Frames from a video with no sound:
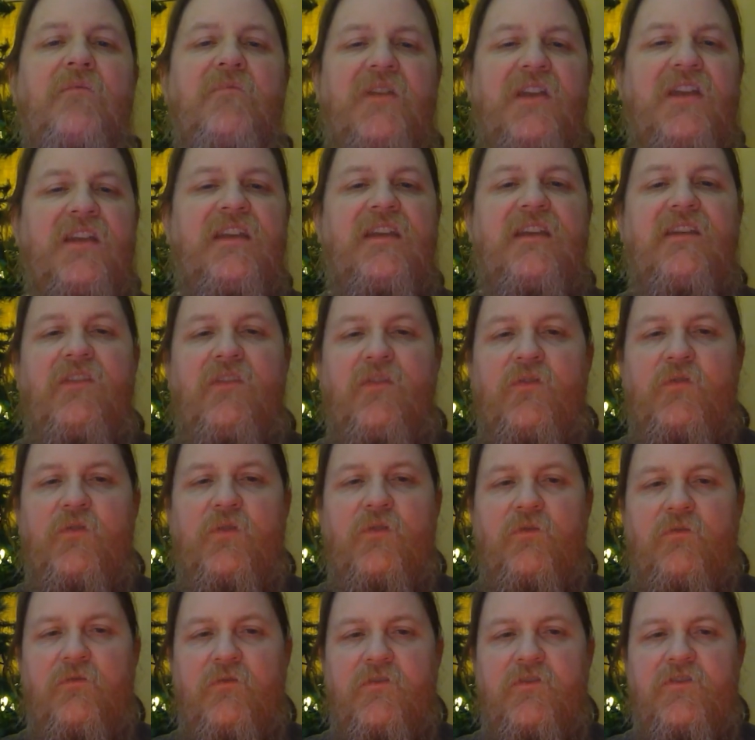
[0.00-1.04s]
It is,
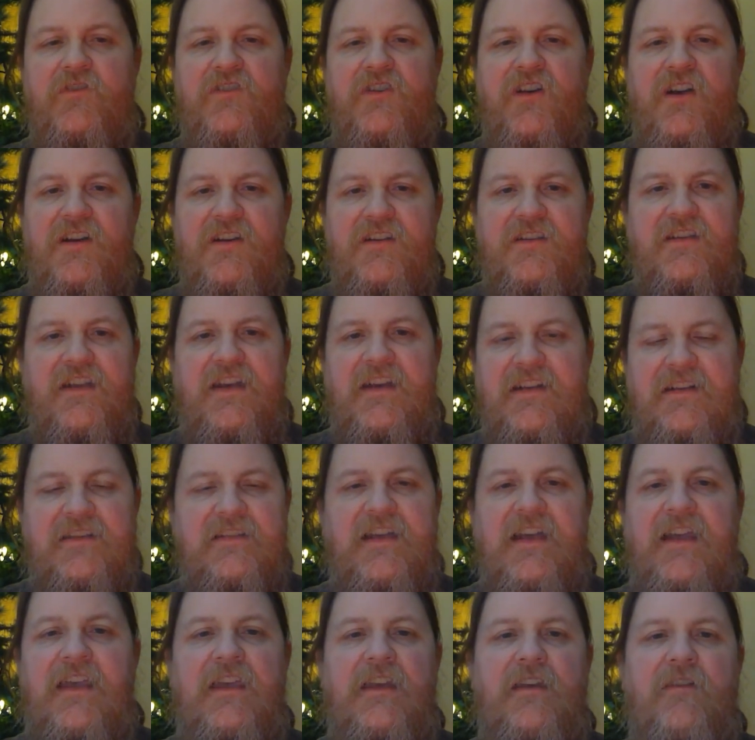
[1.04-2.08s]
for starters, an
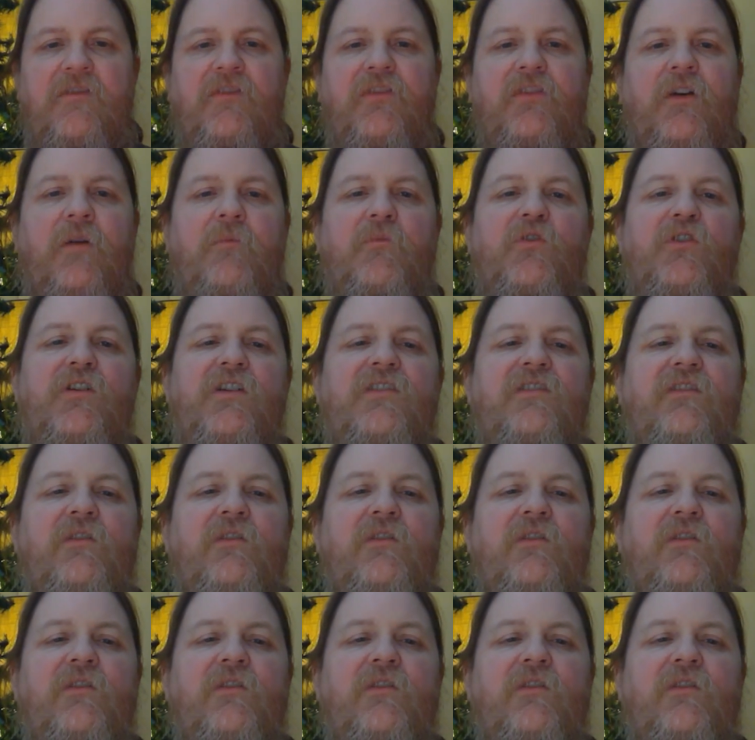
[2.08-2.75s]
executive summary,